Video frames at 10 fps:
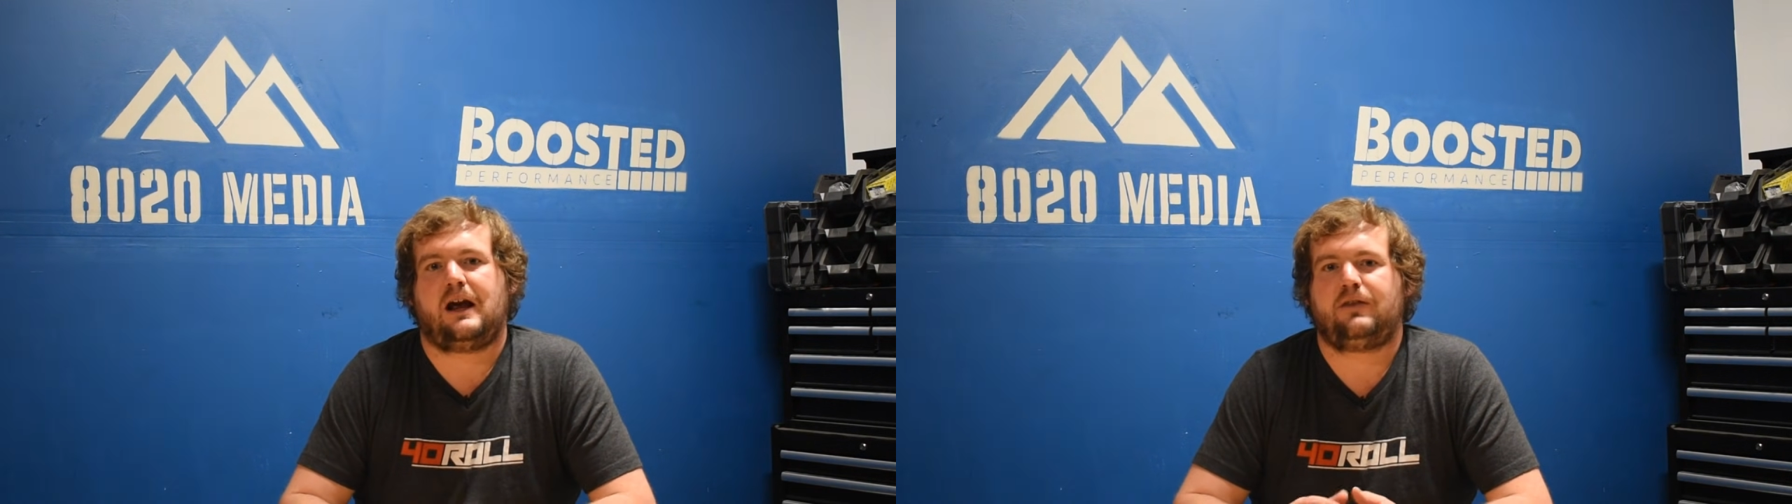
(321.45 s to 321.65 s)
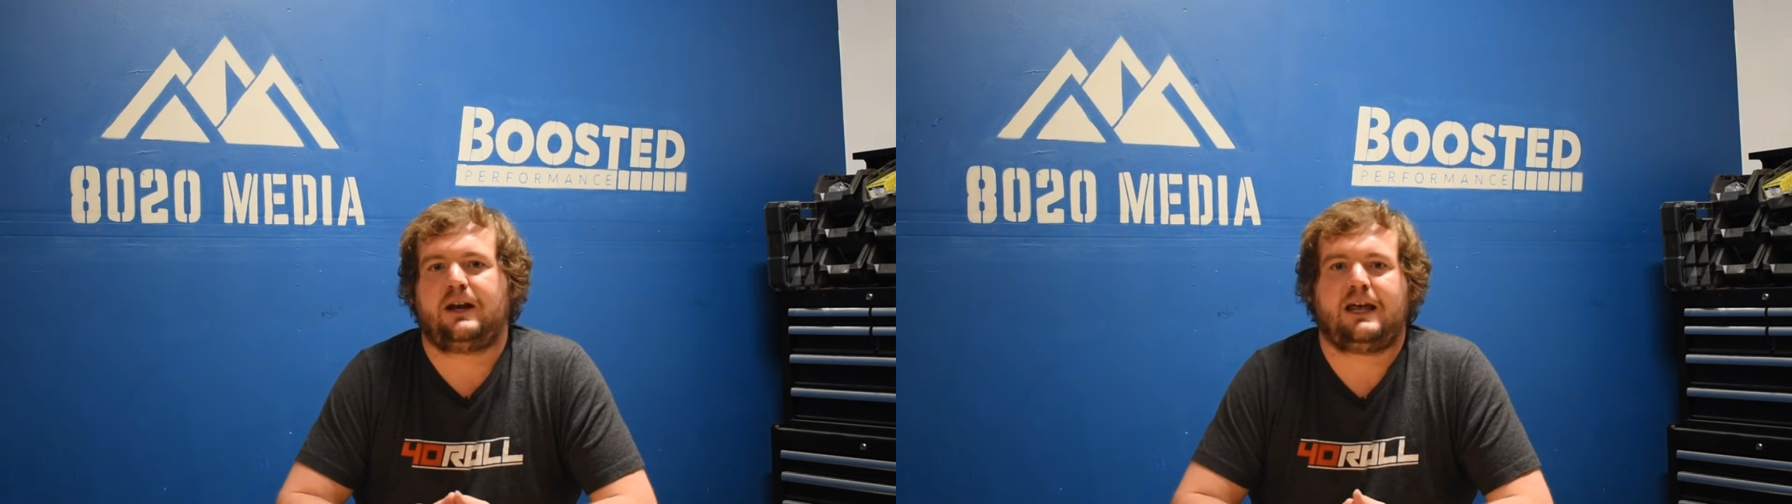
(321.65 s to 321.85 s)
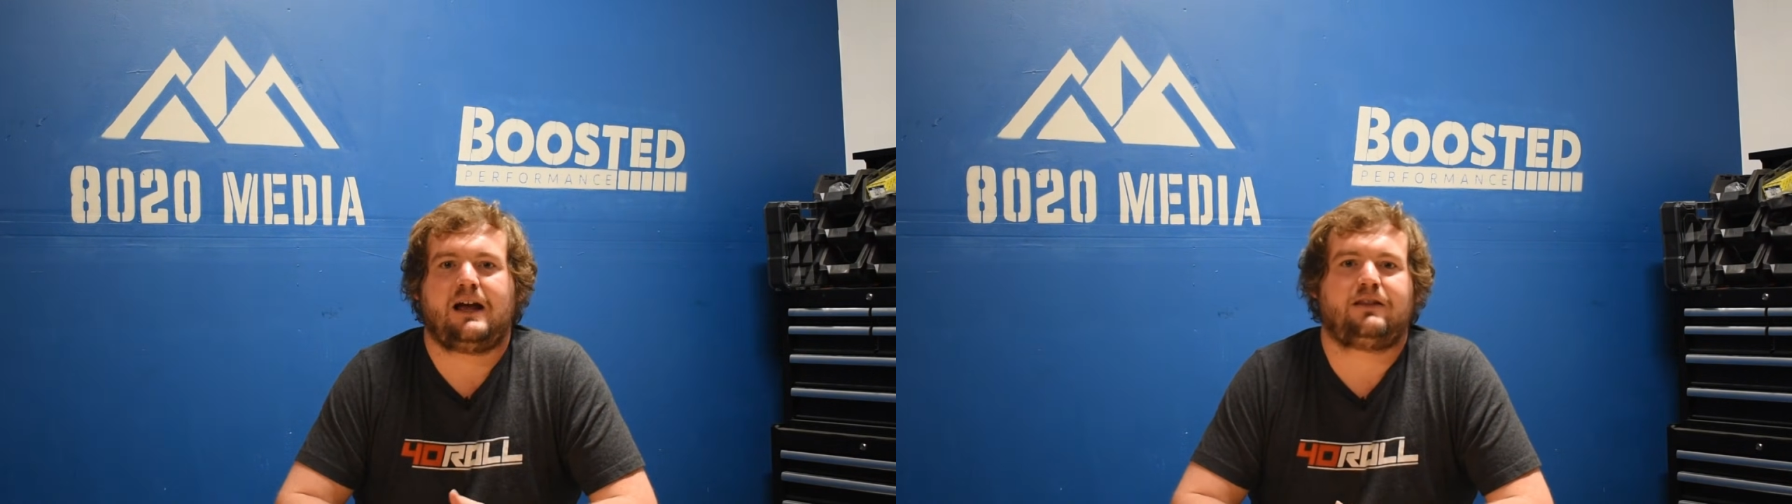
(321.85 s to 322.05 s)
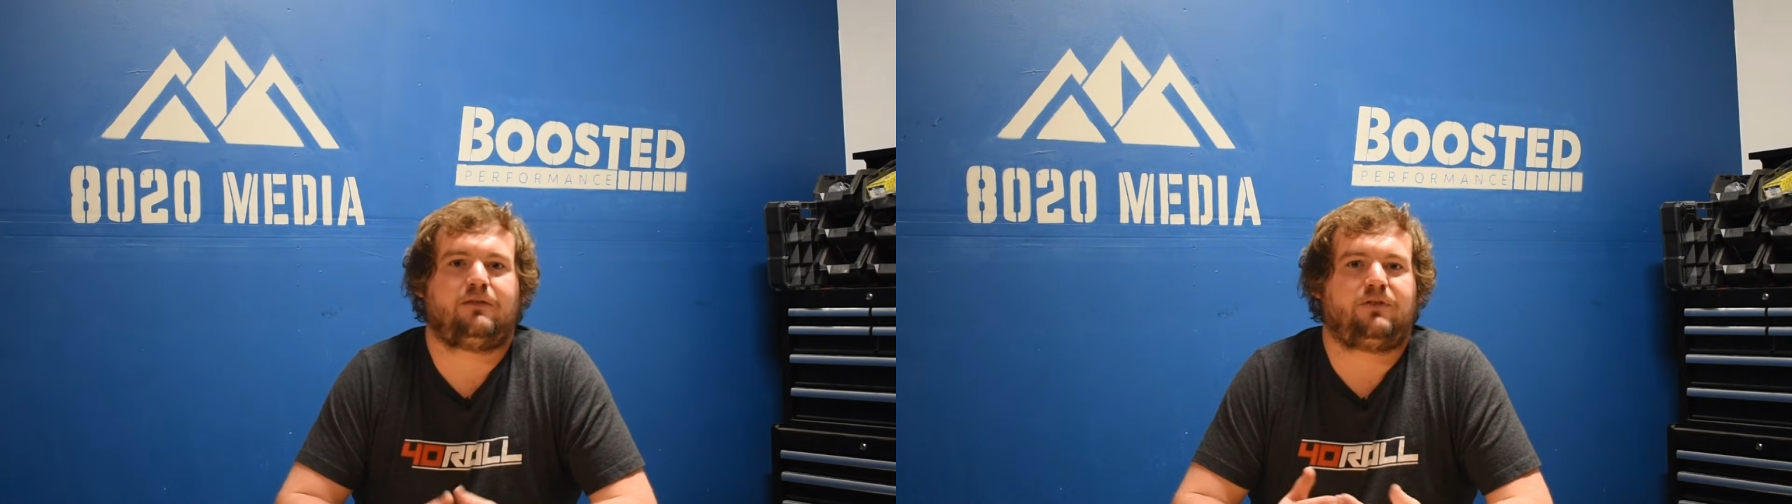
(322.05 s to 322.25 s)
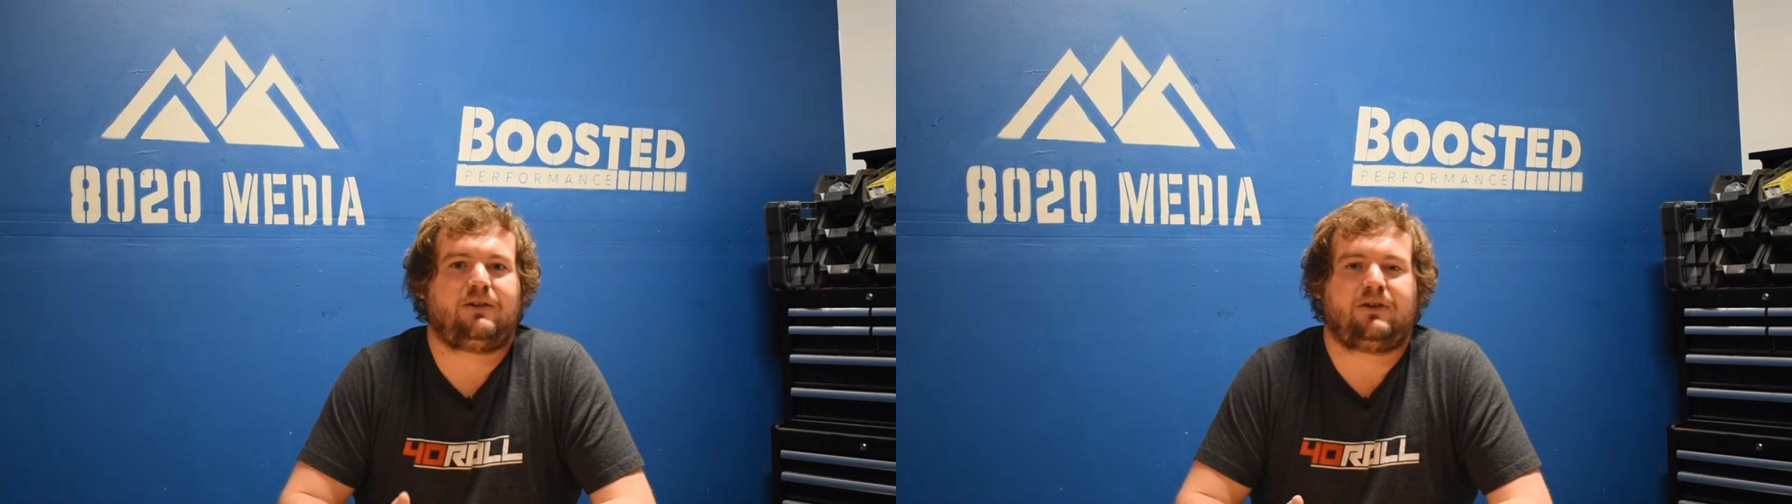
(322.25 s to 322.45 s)
And then again,
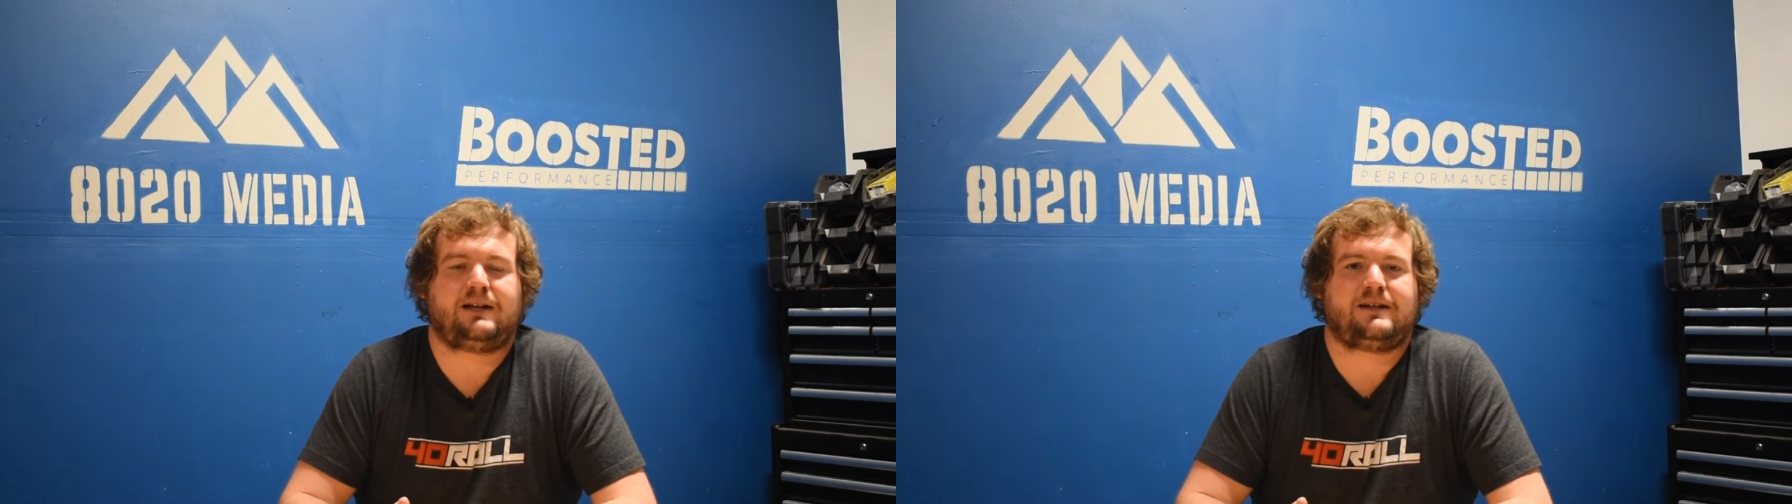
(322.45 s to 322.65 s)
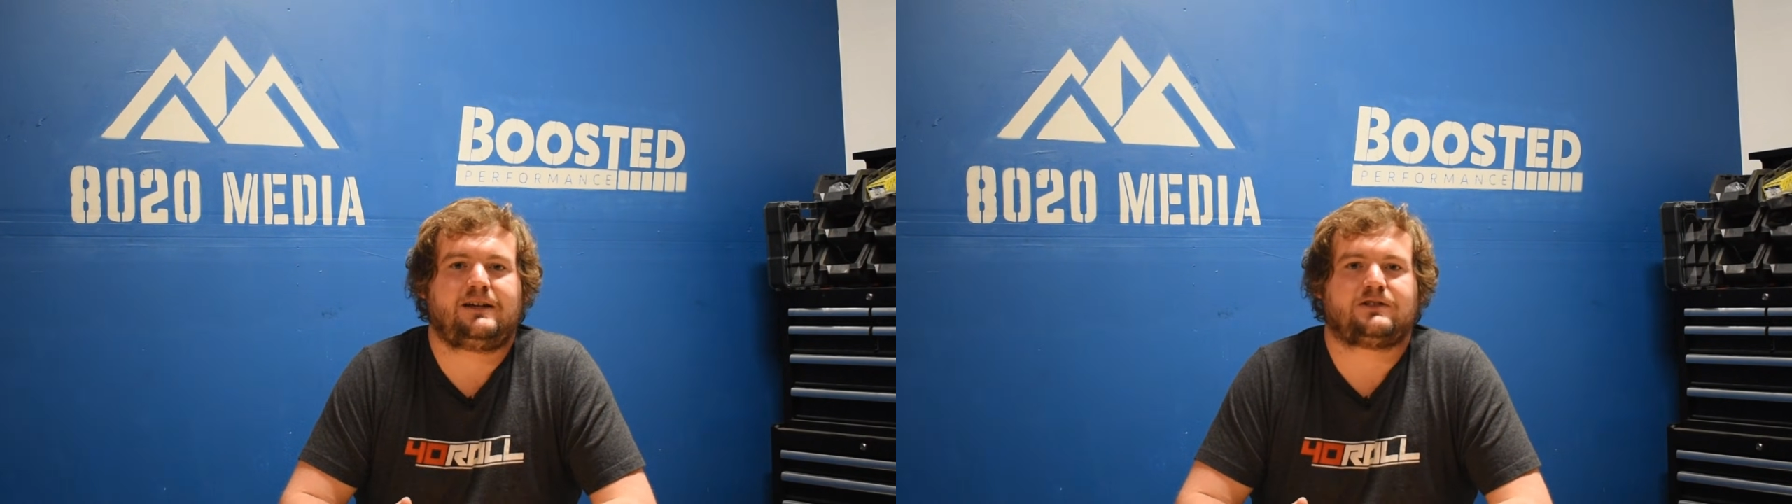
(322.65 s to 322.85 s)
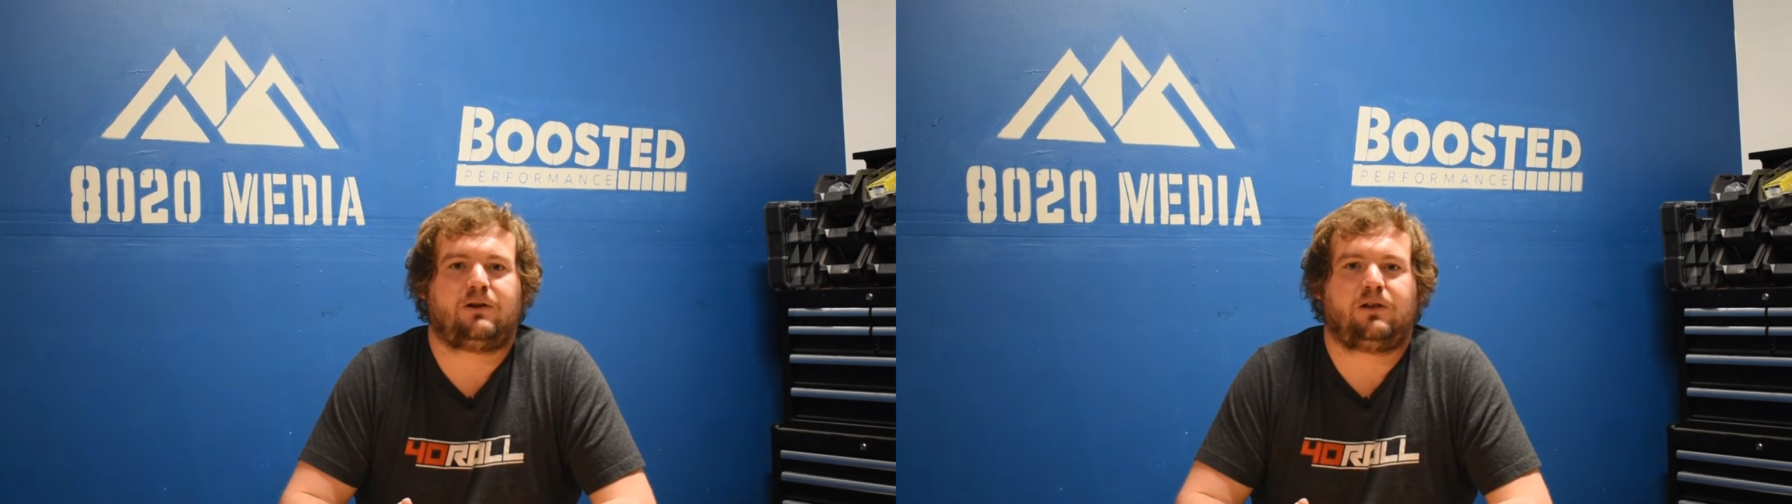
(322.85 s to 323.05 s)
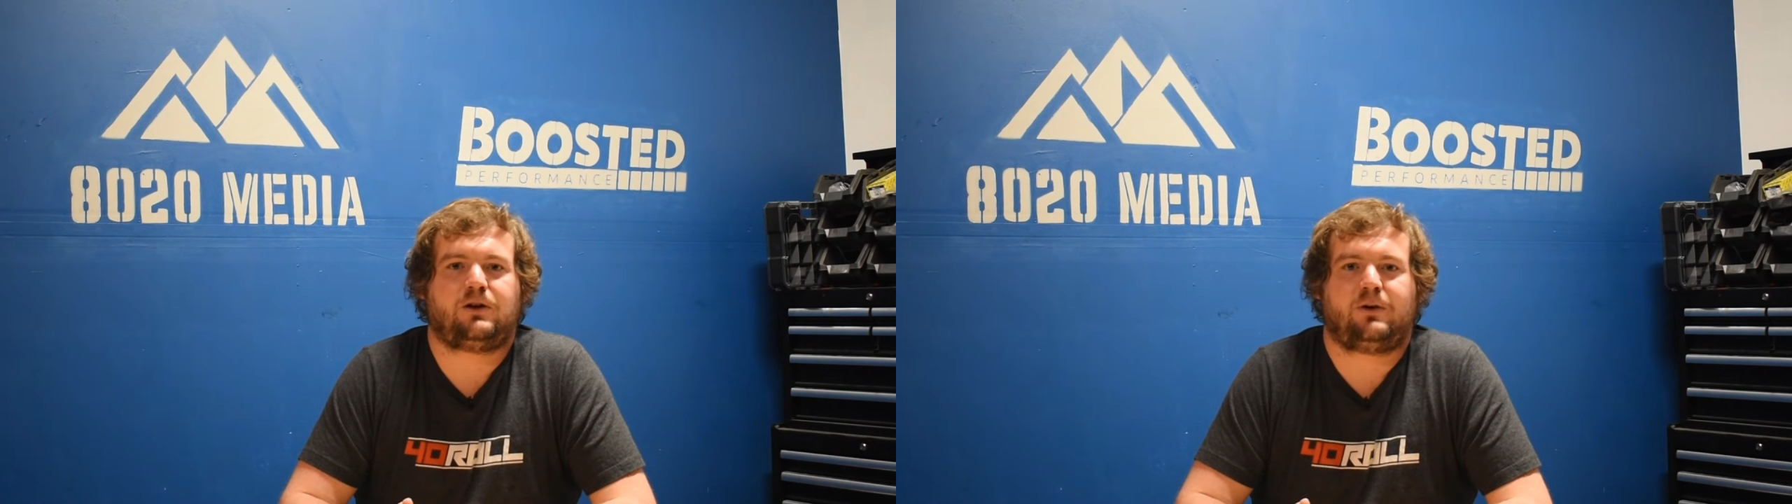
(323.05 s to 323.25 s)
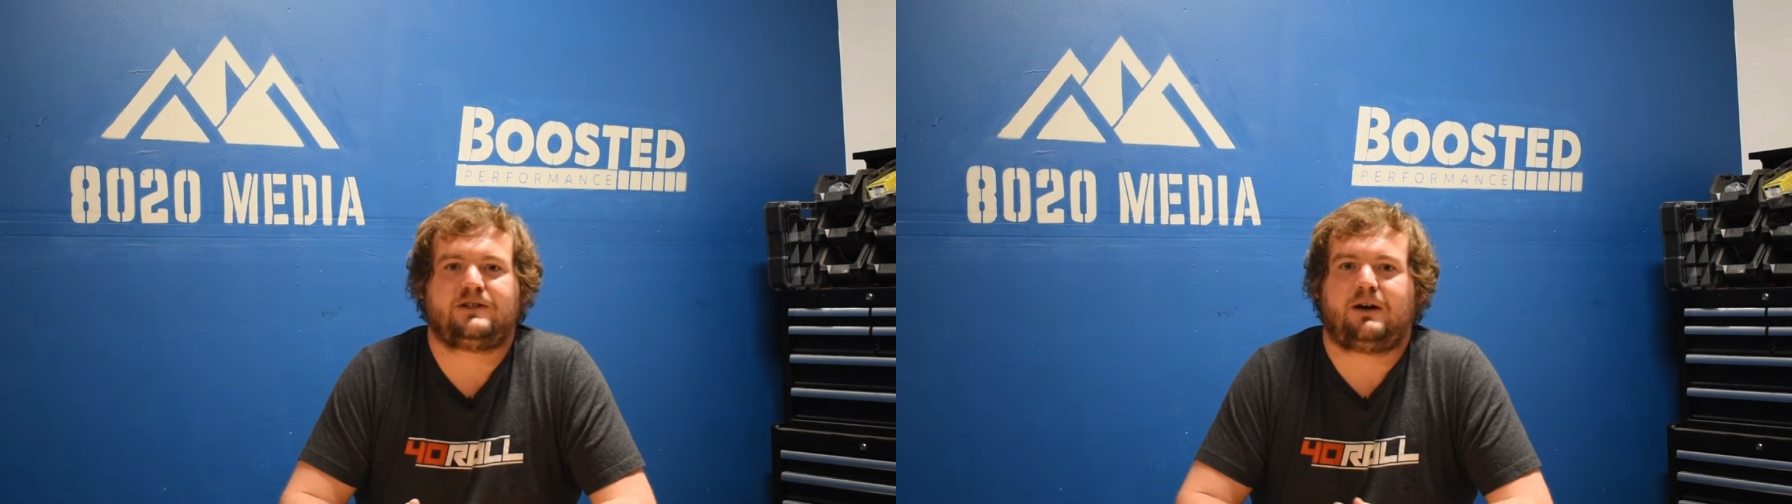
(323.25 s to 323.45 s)
the VVT solenoids,